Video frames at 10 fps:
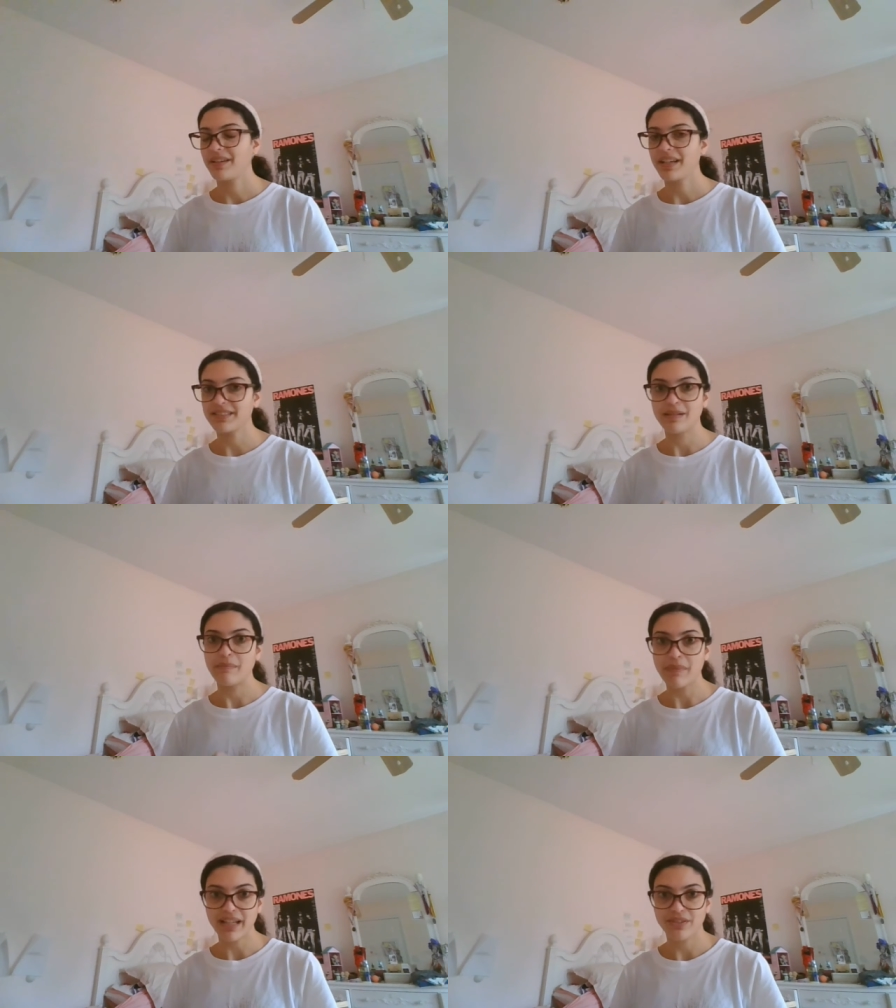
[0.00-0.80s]
I guess a
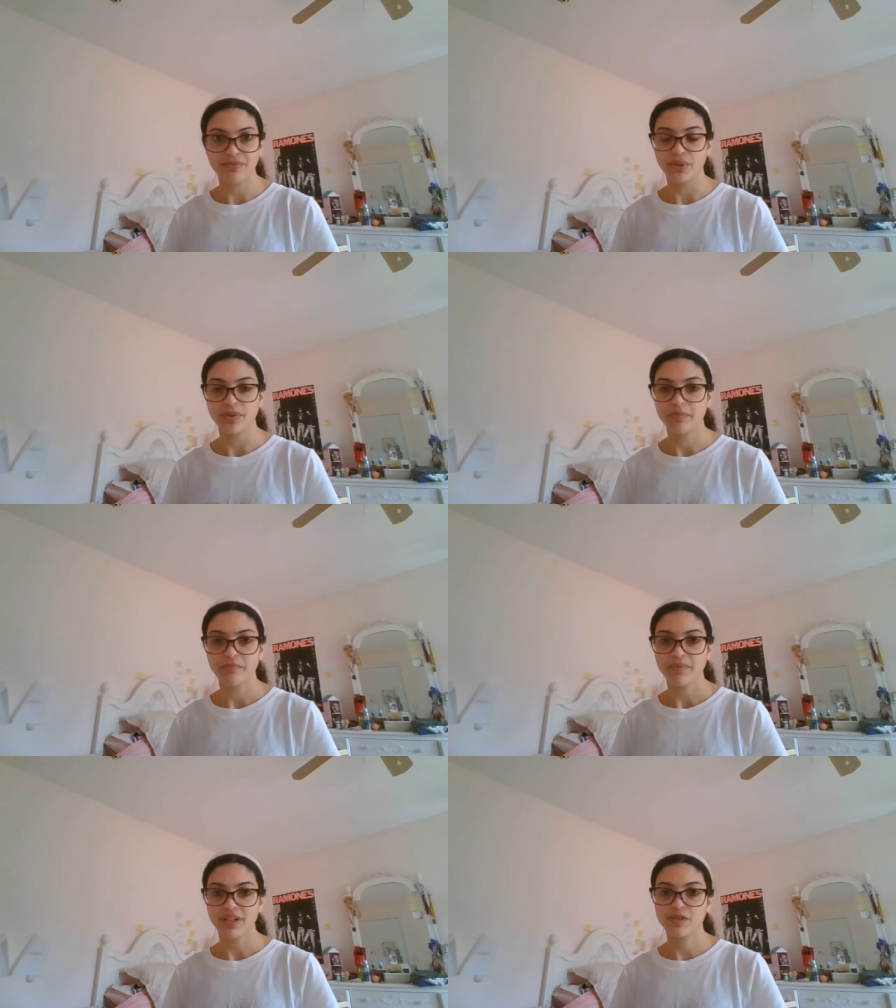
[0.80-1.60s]
mindful
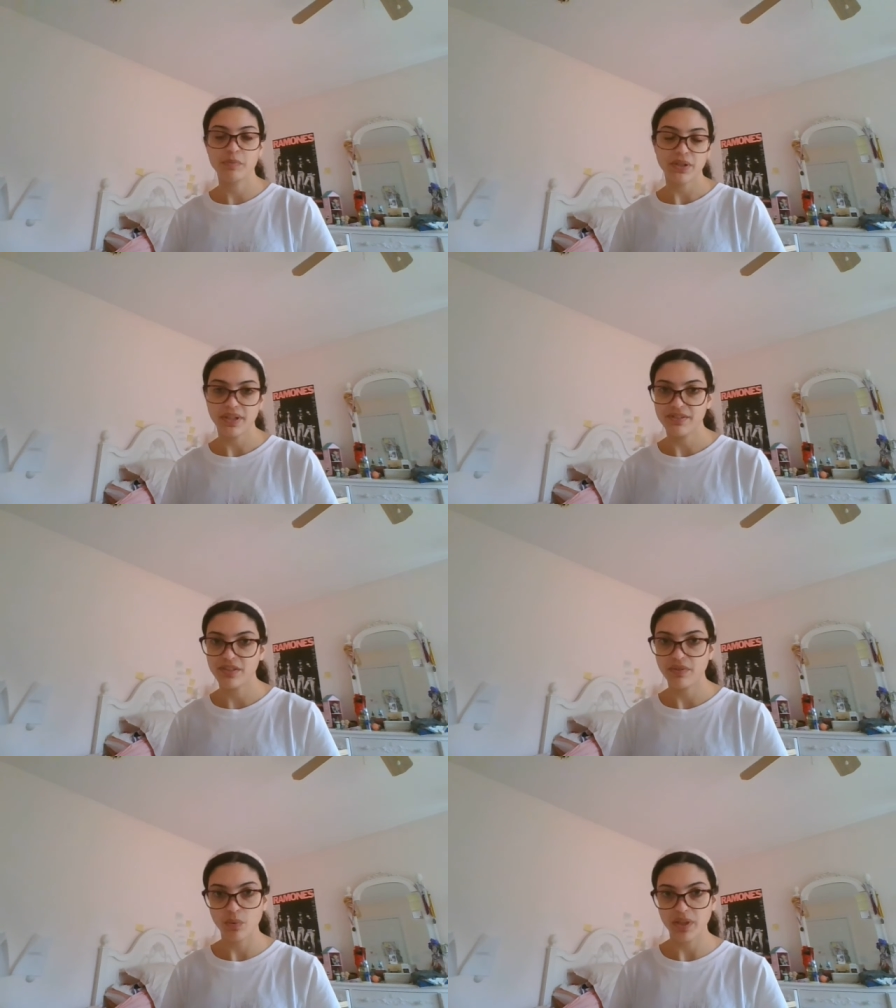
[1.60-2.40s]
experience
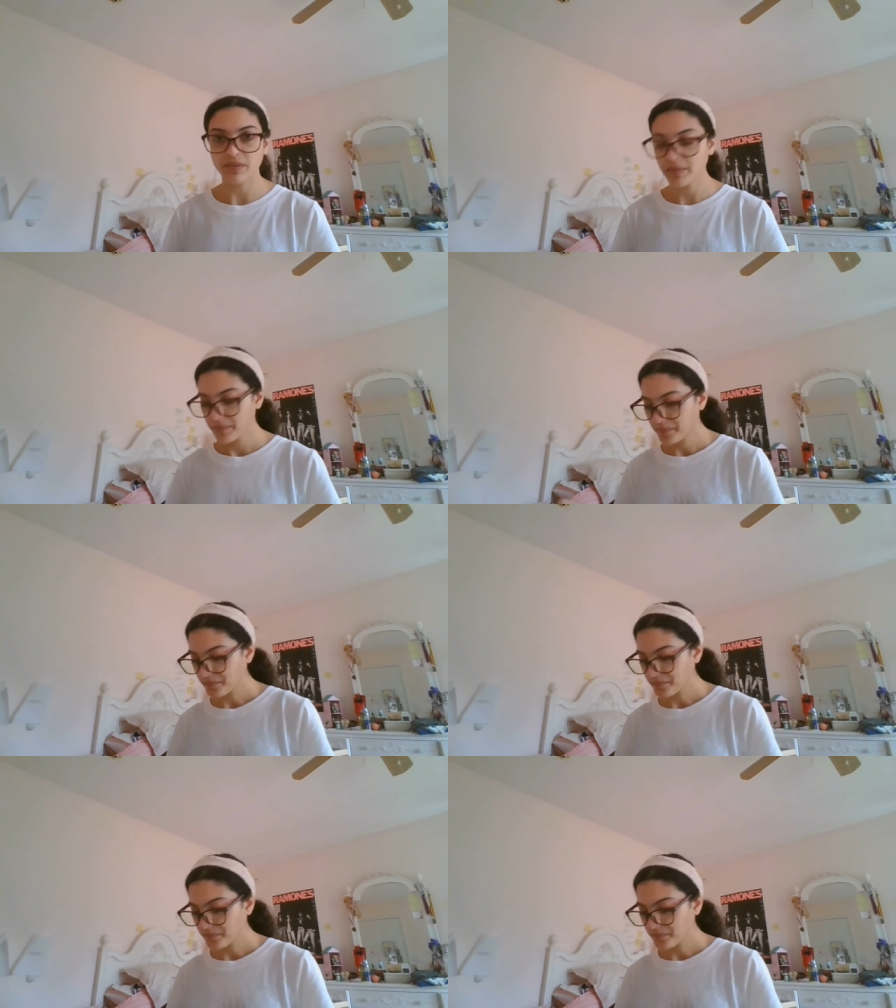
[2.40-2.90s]
if you will